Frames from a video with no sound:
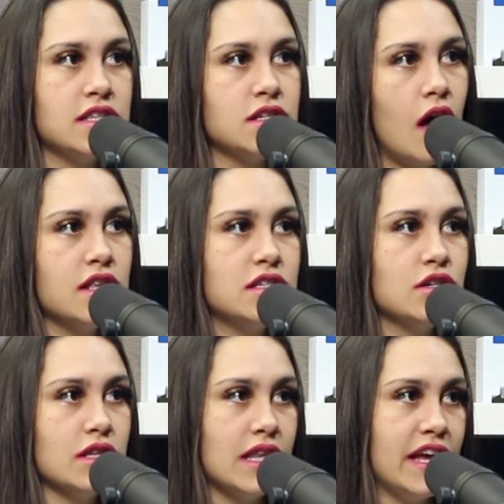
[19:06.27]
It's not
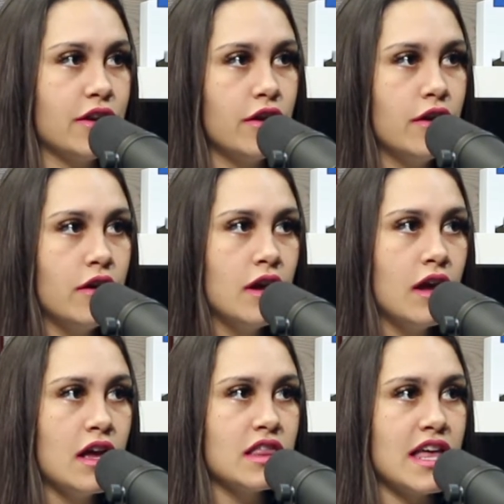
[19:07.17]
until later
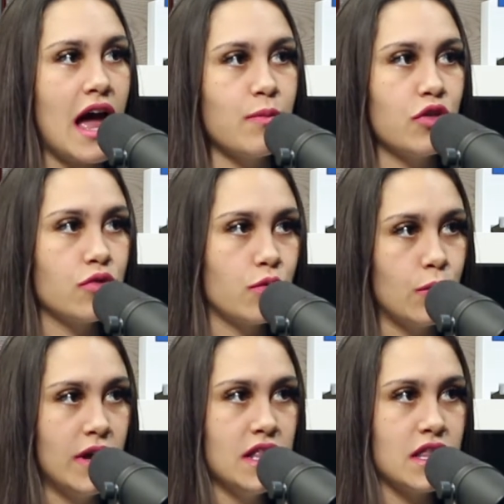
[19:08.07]
that I'm
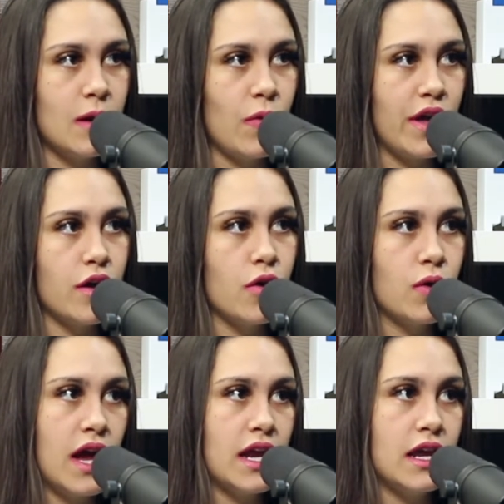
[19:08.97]
through it that I'm like,
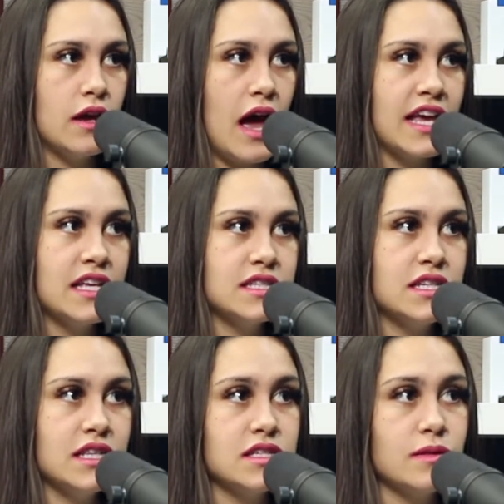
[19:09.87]
okay, I can
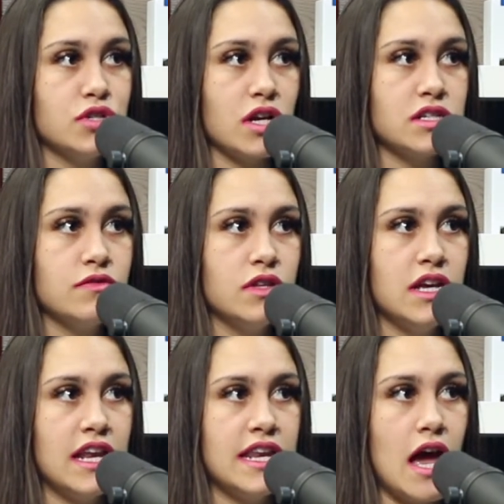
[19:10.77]
see this
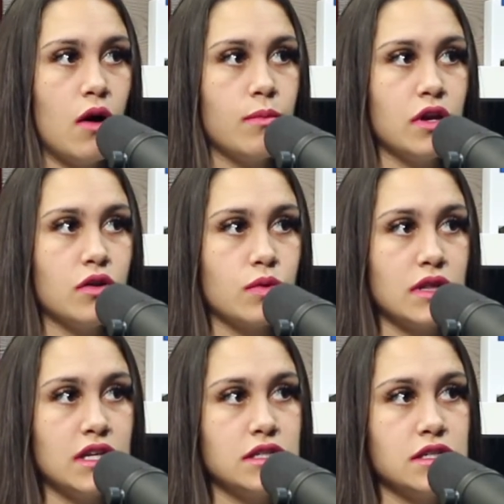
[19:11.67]
objectively and now I'm going to
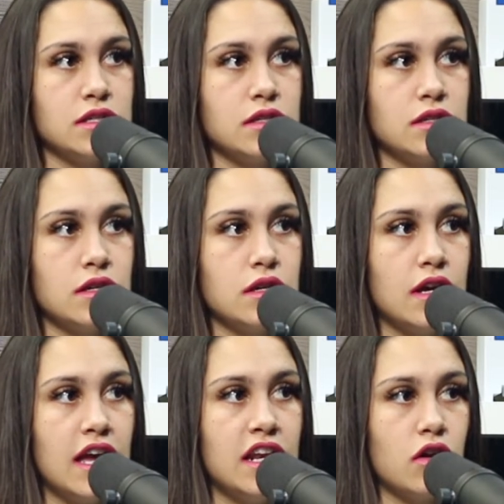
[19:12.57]
release
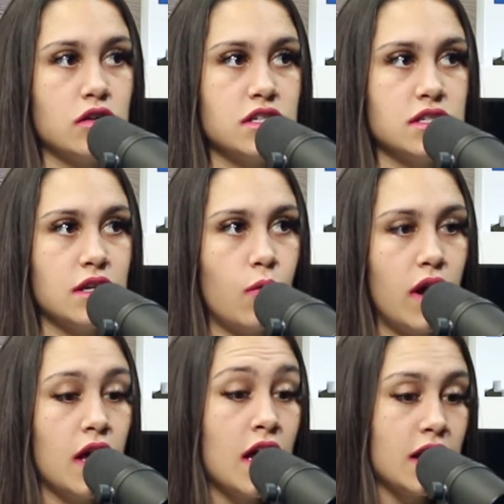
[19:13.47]
in an artistic
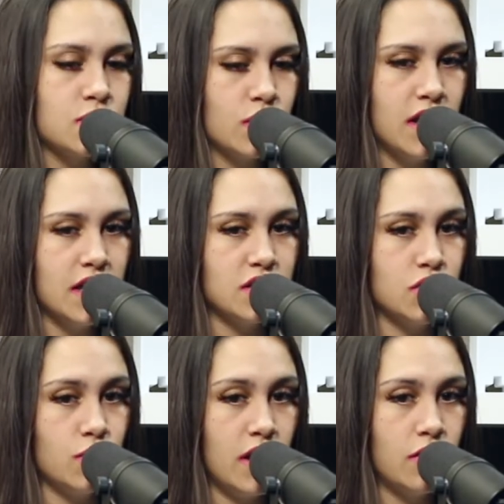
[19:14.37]
way. Because when I get
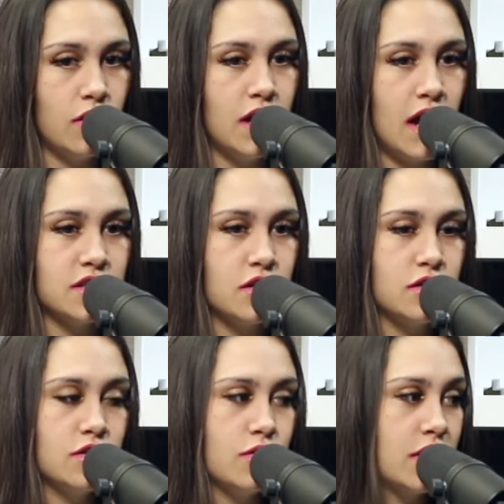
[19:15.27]
too angry, I
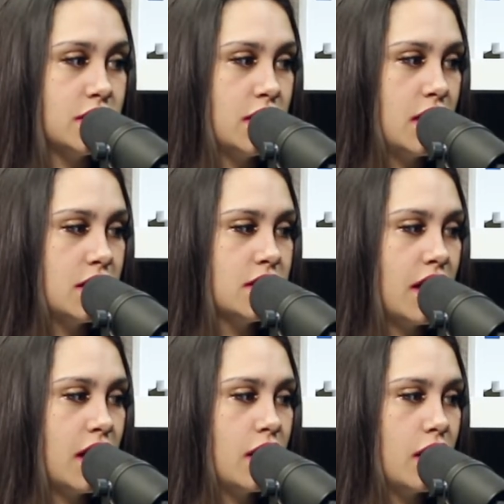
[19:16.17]
start to do crazy things
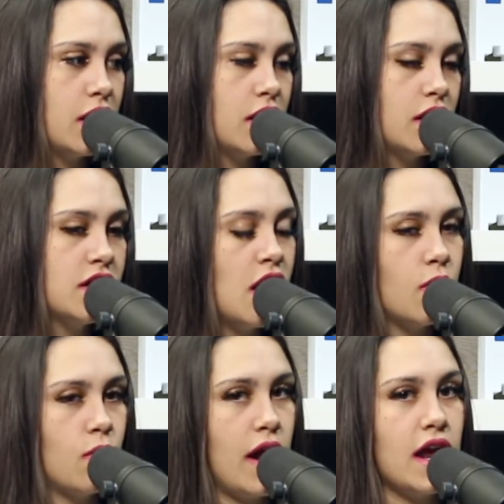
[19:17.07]
like
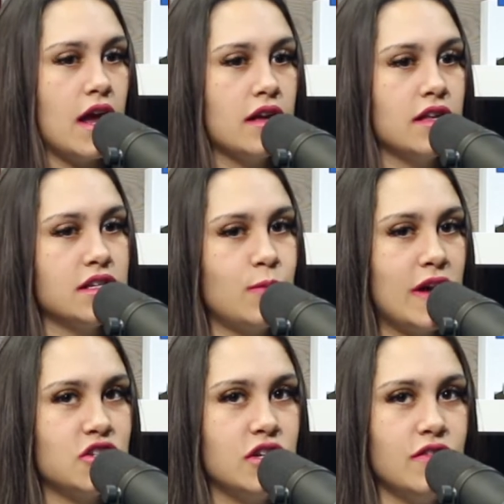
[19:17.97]
not write, like
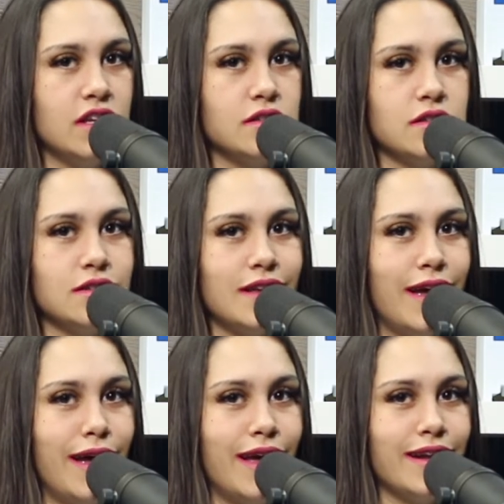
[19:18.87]
smash TVs
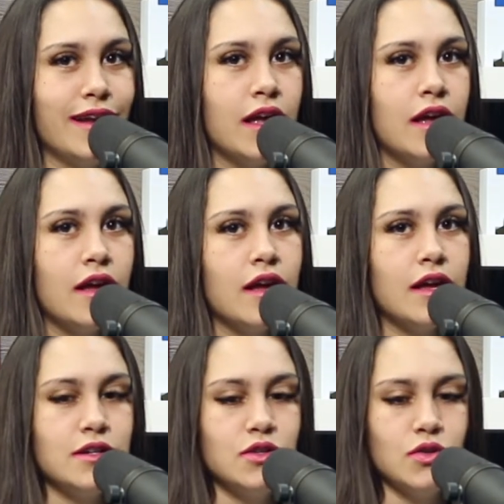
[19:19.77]
and
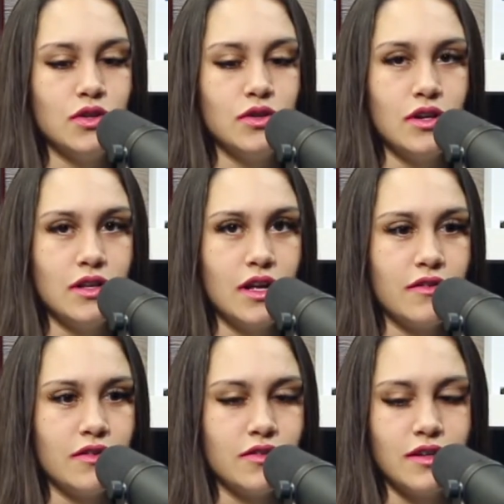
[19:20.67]
do a lot
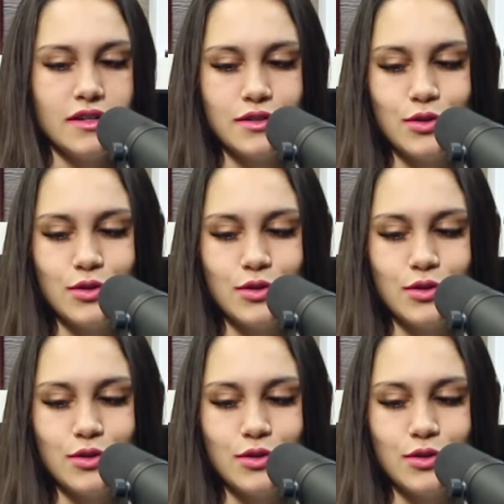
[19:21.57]
of other things.